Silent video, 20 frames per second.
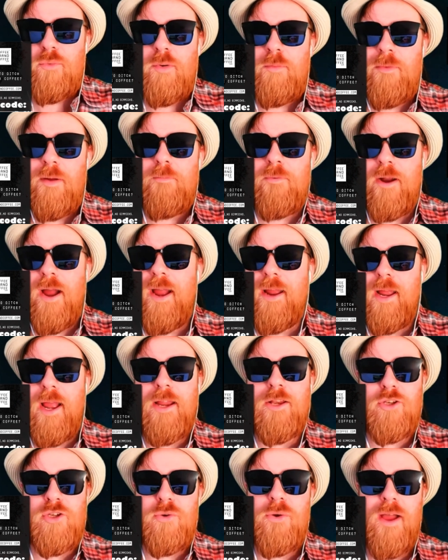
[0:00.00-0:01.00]
remember,
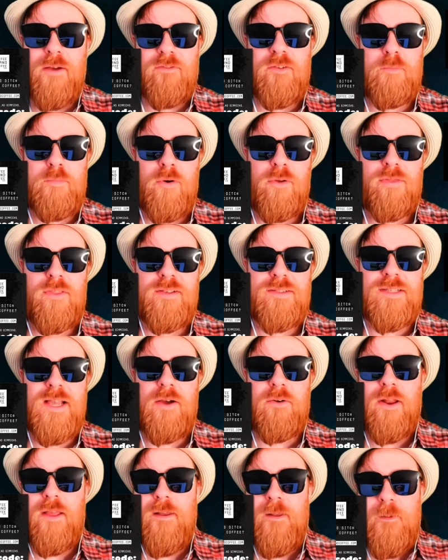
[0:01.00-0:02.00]
I do have to point this out.